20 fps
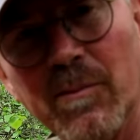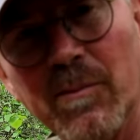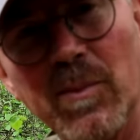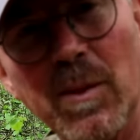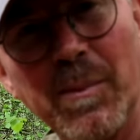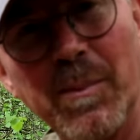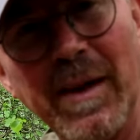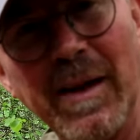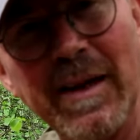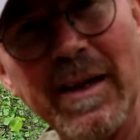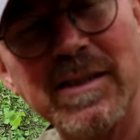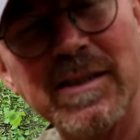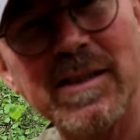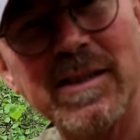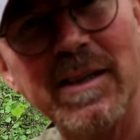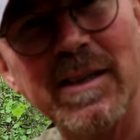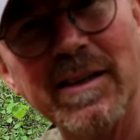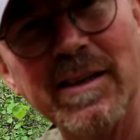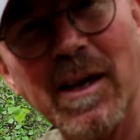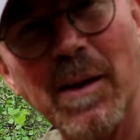a bit less
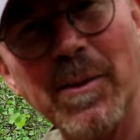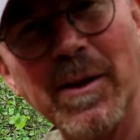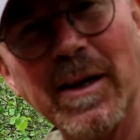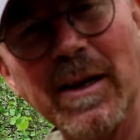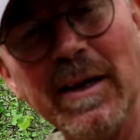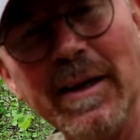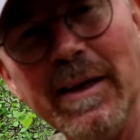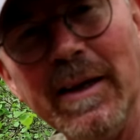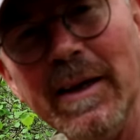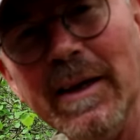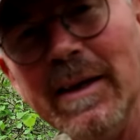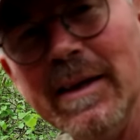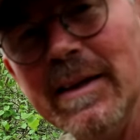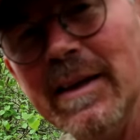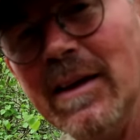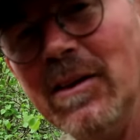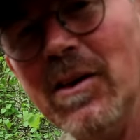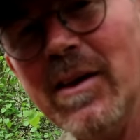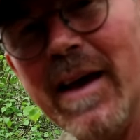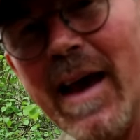chemically,
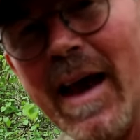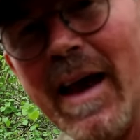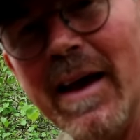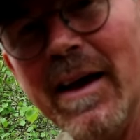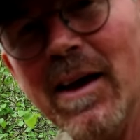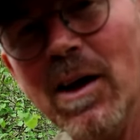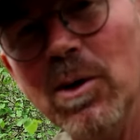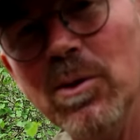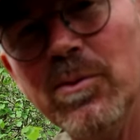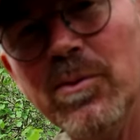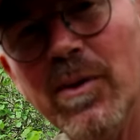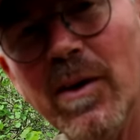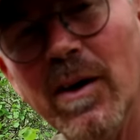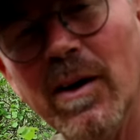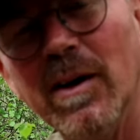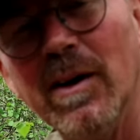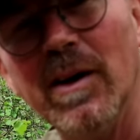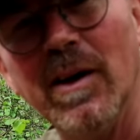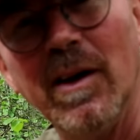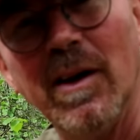then you can go
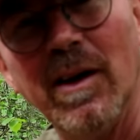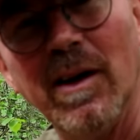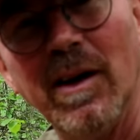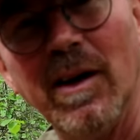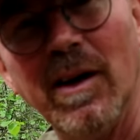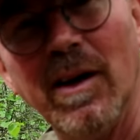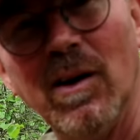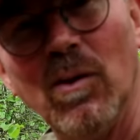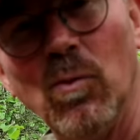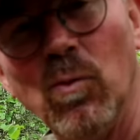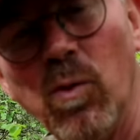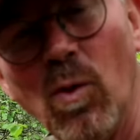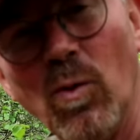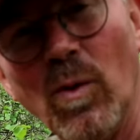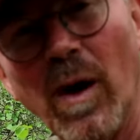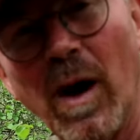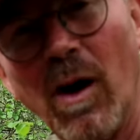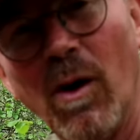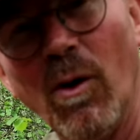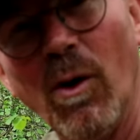for
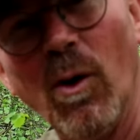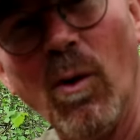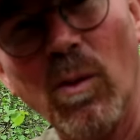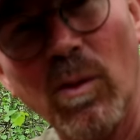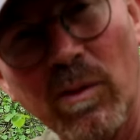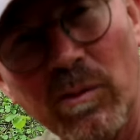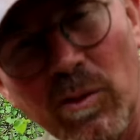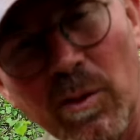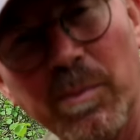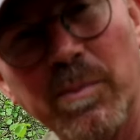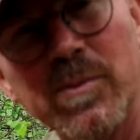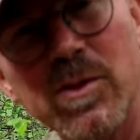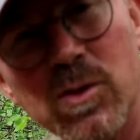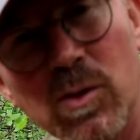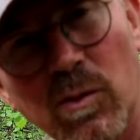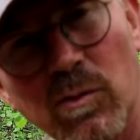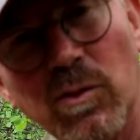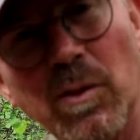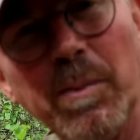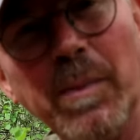walnut oil, and
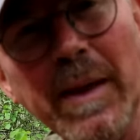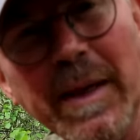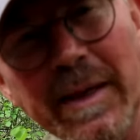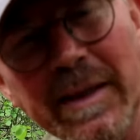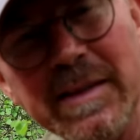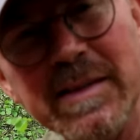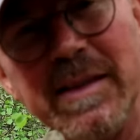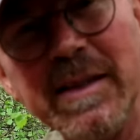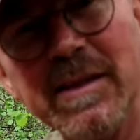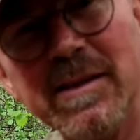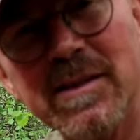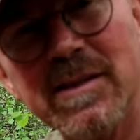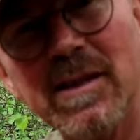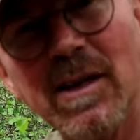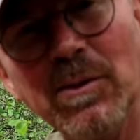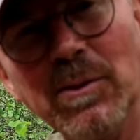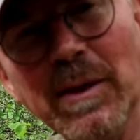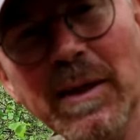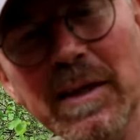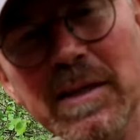sort of repeated
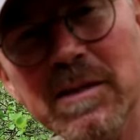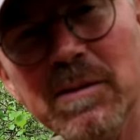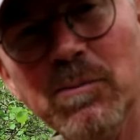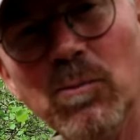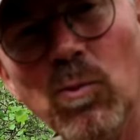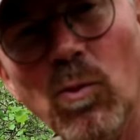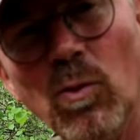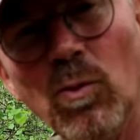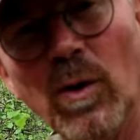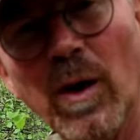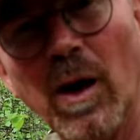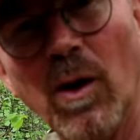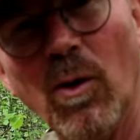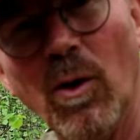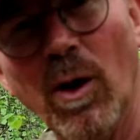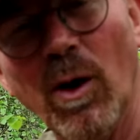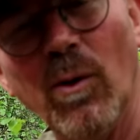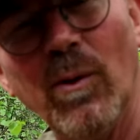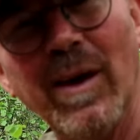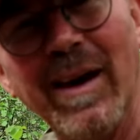soakings in walnut
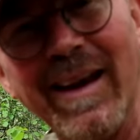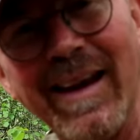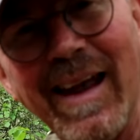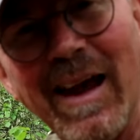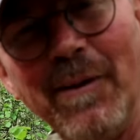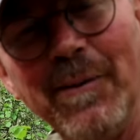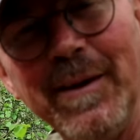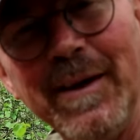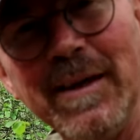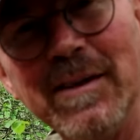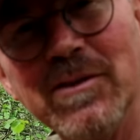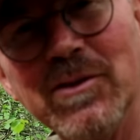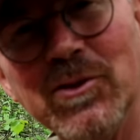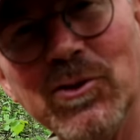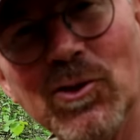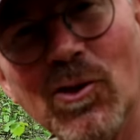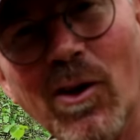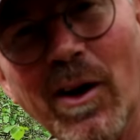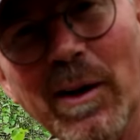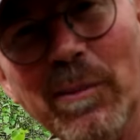oil and allowing it to
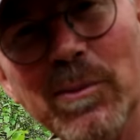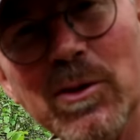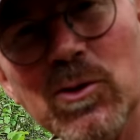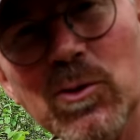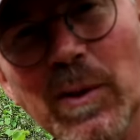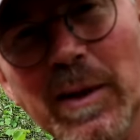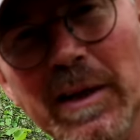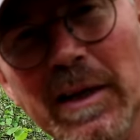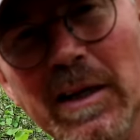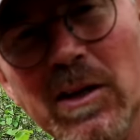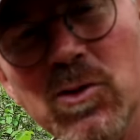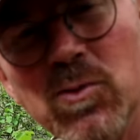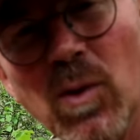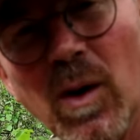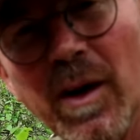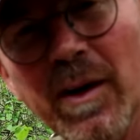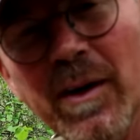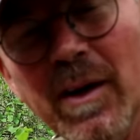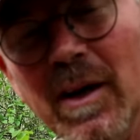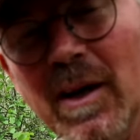dry in between each
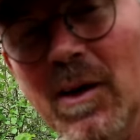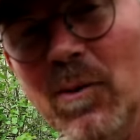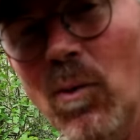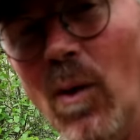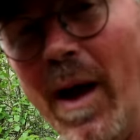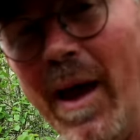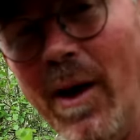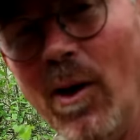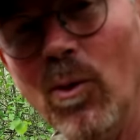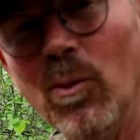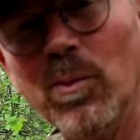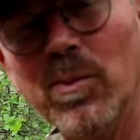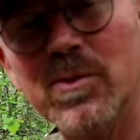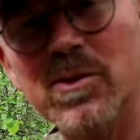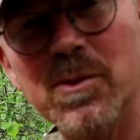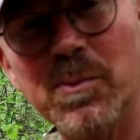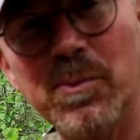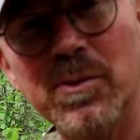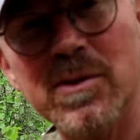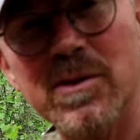one will help
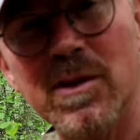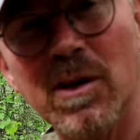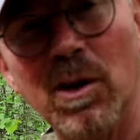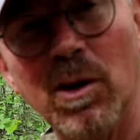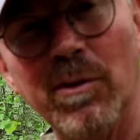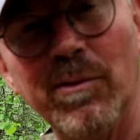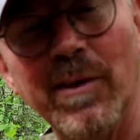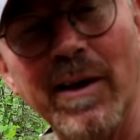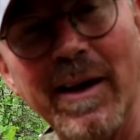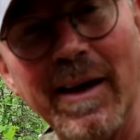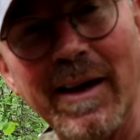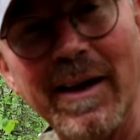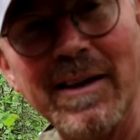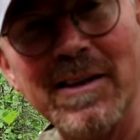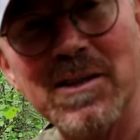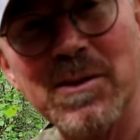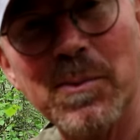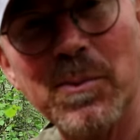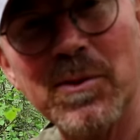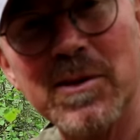to preserve
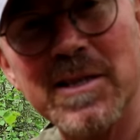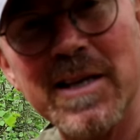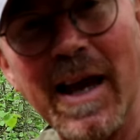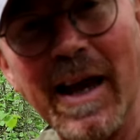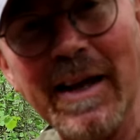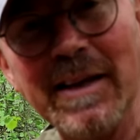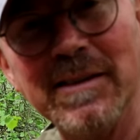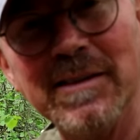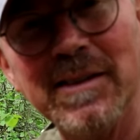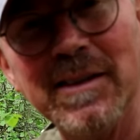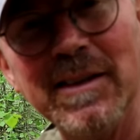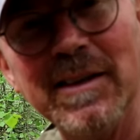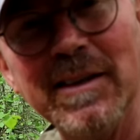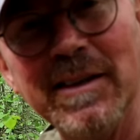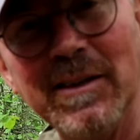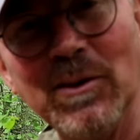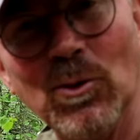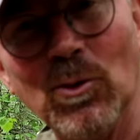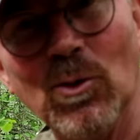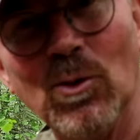and to protect
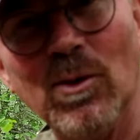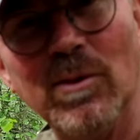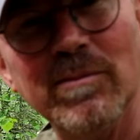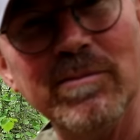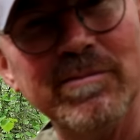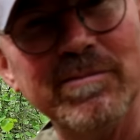your